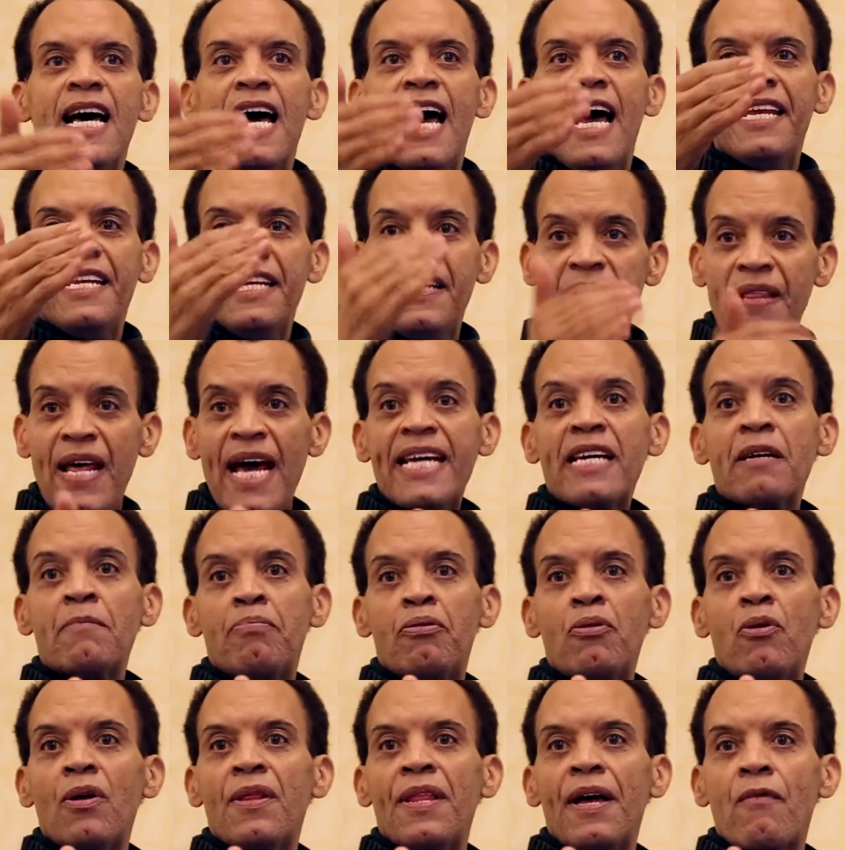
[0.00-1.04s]
and then they can
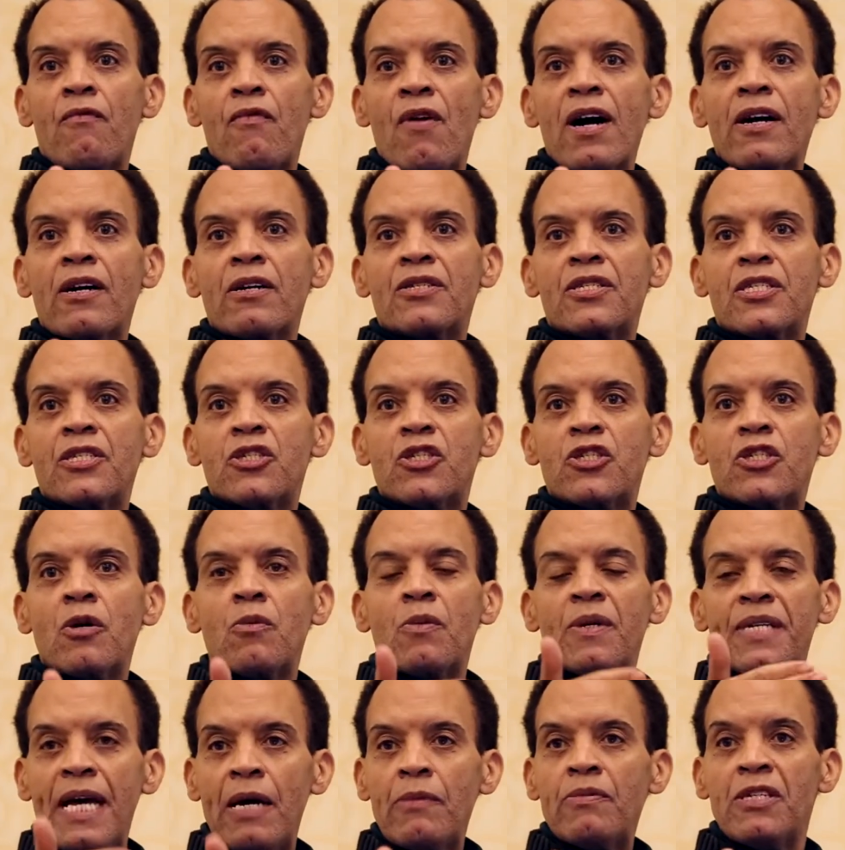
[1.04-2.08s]
pull their records and show
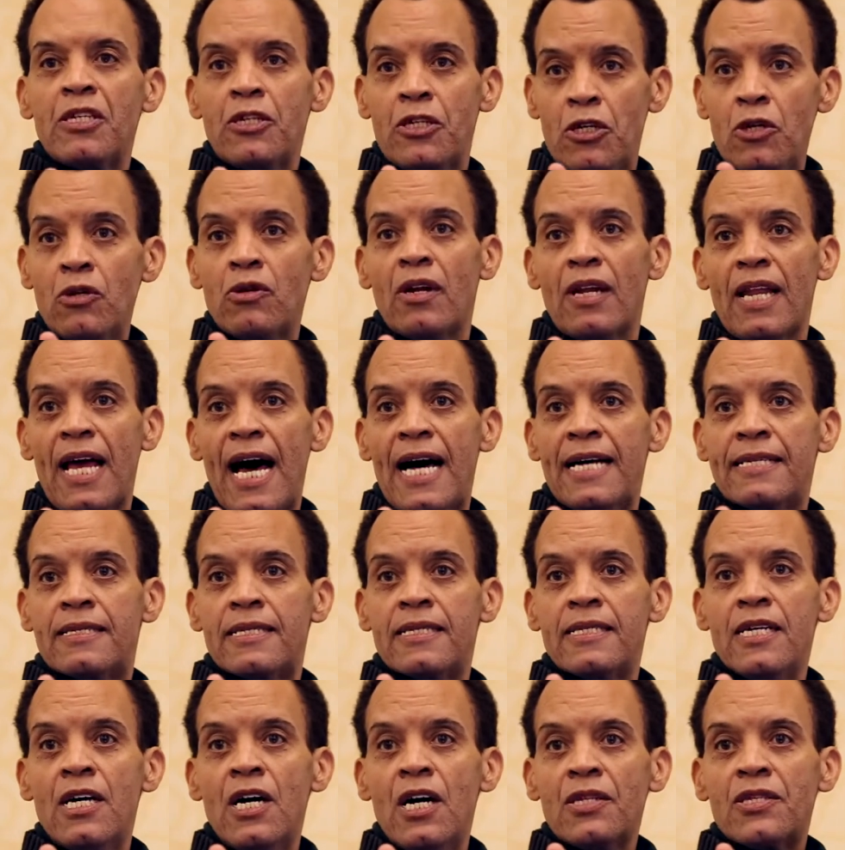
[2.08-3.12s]
where they were
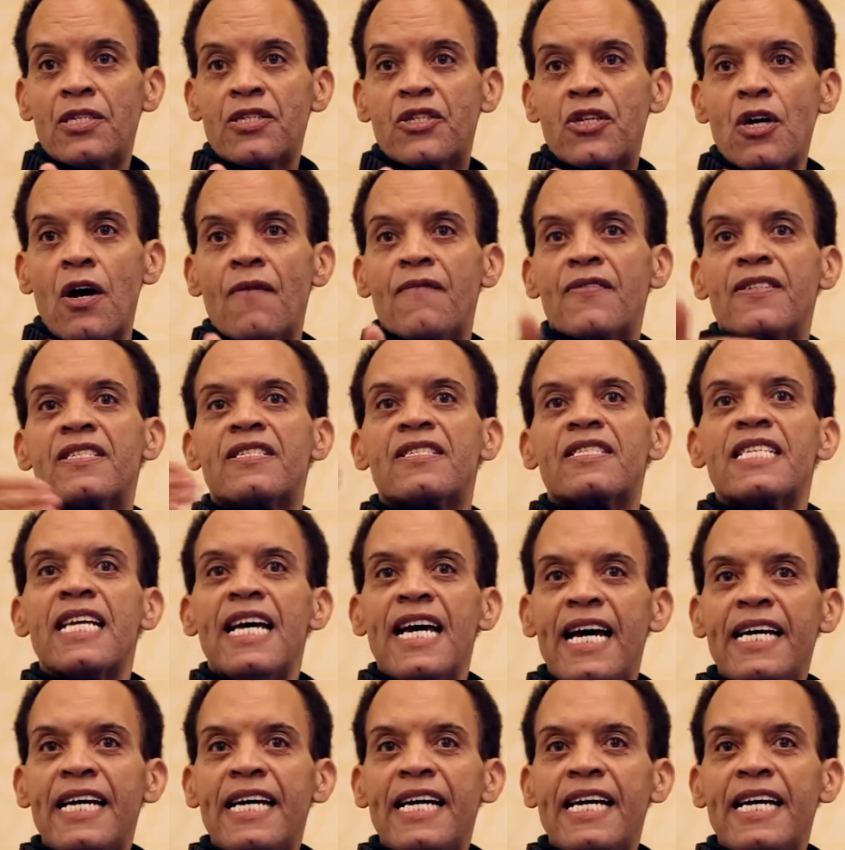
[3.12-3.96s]
utilizing the services,